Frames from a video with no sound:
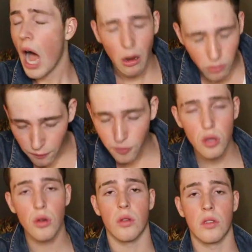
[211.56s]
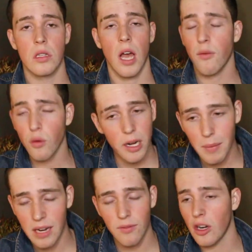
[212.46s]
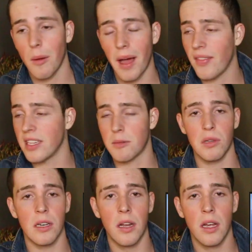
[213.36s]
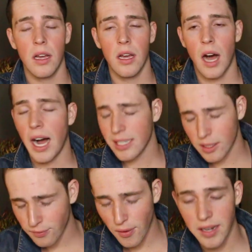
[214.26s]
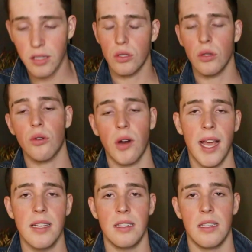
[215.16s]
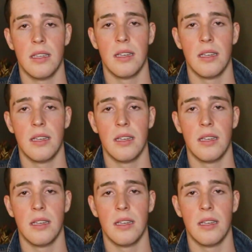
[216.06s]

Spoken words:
I refuse. I've already made a video about this, but I just find it too crazy.